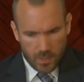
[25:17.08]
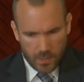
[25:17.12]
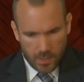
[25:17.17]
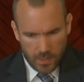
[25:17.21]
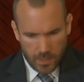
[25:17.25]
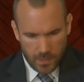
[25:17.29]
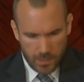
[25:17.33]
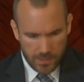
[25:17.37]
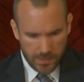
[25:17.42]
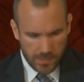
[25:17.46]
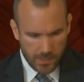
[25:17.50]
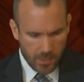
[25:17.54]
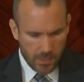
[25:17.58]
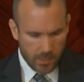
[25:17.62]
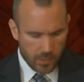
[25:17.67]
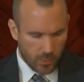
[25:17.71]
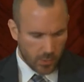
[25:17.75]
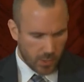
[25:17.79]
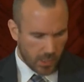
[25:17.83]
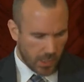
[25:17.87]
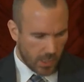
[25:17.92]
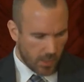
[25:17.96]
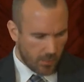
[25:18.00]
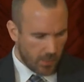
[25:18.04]
is
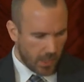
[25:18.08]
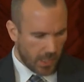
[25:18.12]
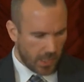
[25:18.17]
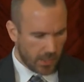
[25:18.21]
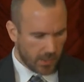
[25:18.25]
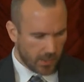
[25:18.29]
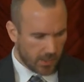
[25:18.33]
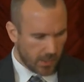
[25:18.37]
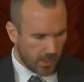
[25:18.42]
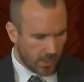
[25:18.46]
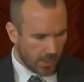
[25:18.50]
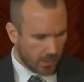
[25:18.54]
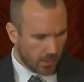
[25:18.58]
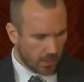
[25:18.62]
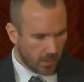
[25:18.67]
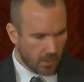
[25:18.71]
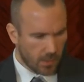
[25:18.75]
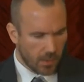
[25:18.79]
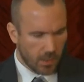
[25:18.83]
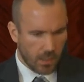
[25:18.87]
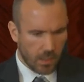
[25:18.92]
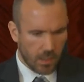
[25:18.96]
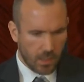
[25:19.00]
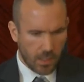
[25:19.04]
usually a painting
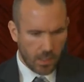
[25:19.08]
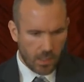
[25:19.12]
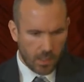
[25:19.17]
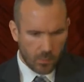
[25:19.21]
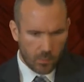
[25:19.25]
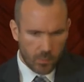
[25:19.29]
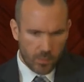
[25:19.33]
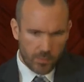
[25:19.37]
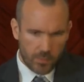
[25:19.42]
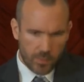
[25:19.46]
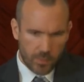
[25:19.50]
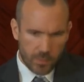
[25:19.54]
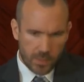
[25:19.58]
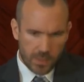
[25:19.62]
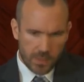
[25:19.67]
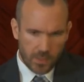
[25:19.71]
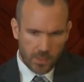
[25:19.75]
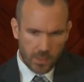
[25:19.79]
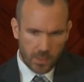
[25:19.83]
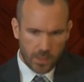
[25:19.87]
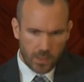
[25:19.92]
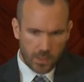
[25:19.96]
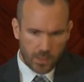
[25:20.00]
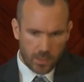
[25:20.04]
with the
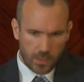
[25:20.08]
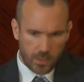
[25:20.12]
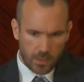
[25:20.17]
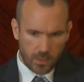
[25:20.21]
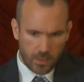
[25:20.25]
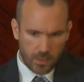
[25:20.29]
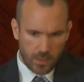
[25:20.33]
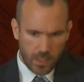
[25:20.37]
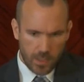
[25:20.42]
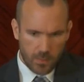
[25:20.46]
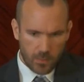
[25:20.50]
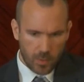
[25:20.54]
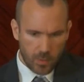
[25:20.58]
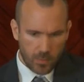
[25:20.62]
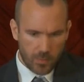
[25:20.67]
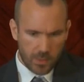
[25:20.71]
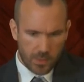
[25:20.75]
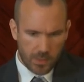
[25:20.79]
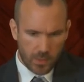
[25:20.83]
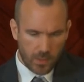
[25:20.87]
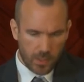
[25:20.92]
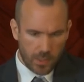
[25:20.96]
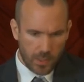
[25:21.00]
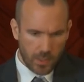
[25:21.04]
Masonic emblems
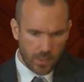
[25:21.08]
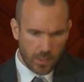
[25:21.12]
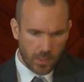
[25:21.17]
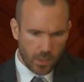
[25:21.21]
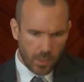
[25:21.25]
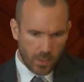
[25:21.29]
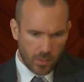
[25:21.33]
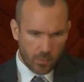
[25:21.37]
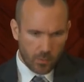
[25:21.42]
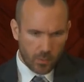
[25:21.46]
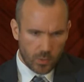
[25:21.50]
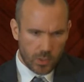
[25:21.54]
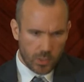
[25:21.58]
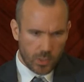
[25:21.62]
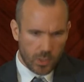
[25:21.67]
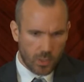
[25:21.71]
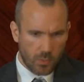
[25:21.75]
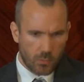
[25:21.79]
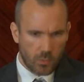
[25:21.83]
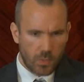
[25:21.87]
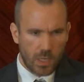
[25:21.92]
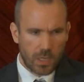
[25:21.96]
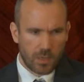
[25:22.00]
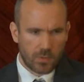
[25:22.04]
on it, which are
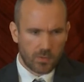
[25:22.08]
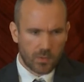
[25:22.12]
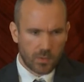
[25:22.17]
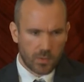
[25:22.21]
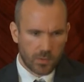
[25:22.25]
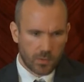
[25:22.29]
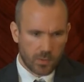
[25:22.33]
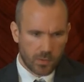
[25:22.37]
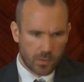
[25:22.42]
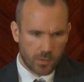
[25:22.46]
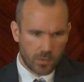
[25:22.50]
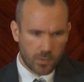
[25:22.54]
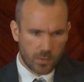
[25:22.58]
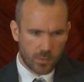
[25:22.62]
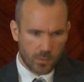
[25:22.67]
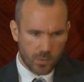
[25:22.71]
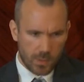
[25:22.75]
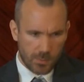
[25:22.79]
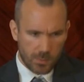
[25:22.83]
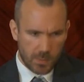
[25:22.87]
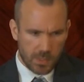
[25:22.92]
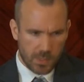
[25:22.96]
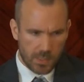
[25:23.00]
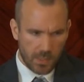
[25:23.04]
relevant to a
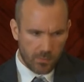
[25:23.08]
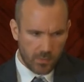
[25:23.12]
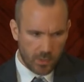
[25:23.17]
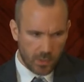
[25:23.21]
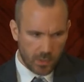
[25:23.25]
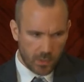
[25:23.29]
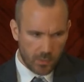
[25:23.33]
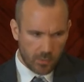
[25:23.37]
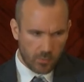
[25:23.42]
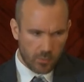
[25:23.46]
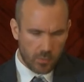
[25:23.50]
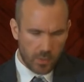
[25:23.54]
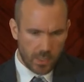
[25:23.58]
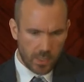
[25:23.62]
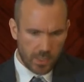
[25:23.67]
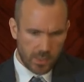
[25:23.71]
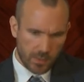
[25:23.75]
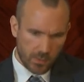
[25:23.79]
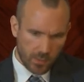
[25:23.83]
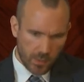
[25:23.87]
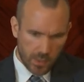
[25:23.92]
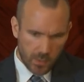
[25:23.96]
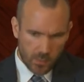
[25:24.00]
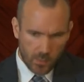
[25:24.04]
specific degree.
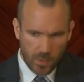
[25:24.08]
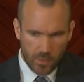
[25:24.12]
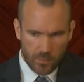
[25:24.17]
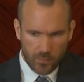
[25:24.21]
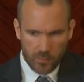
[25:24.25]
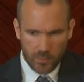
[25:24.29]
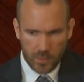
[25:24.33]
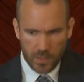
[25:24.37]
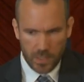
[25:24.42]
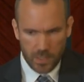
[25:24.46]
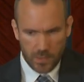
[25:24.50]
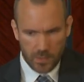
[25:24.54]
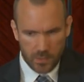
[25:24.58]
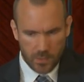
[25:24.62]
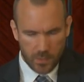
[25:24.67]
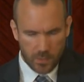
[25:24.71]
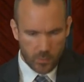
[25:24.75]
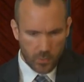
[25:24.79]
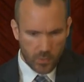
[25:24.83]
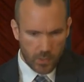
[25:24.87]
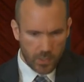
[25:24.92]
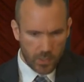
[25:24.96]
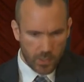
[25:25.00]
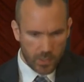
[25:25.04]
So there's one for the entered
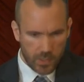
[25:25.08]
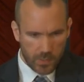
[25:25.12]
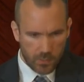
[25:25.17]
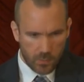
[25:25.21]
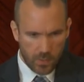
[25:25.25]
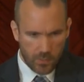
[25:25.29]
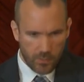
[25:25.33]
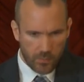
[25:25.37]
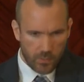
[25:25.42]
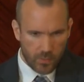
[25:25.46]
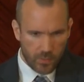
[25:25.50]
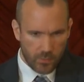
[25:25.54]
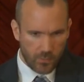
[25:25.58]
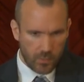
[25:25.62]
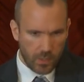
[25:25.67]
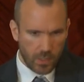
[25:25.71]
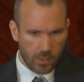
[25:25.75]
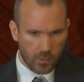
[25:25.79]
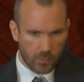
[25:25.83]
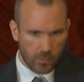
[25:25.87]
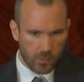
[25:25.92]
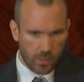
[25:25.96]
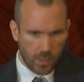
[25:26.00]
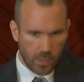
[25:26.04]
apprentice, one for the fellow
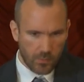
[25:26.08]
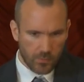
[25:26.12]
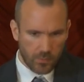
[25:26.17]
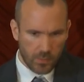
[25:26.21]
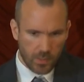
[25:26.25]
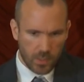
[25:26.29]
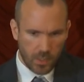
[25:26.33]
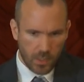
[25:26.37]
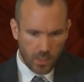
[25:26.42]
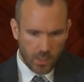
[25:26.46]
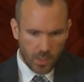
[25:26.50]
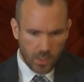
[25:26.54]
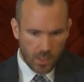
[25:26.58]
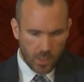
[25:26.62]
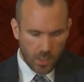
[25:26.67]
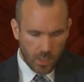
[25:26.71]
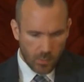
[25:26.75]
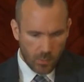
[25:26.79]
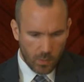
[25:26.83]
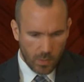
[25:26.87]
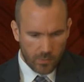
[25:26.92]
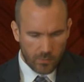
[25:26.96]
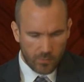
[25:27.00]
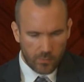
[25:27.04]
craft,
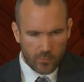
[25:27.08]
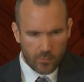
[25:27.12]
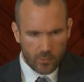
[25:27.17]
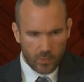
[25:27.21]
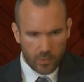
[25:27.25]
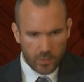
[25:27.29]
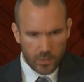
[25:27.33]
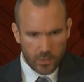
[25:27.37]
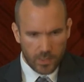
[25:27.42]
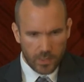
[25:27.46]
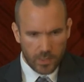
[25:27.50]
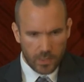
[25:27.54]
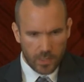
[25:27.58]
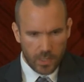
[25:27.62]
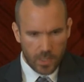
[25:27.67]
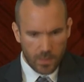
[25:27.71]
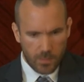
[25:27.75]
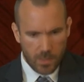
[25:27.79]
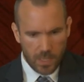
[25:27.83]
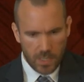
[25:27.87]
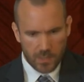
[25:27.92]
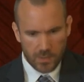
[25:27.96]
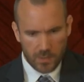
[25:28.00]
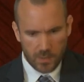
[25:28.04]
one for the
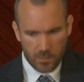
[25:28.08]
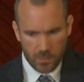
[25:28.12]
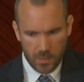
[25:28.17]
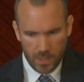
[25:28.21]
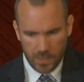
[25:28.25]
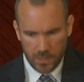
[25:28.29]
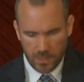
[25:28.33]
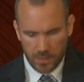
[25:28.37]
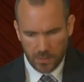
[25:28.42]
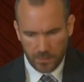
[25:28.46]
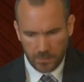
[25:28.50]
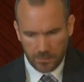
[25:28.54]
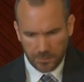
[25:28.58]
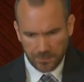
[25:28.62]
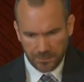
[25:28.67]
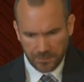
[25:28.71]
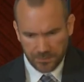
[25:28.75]
master mason.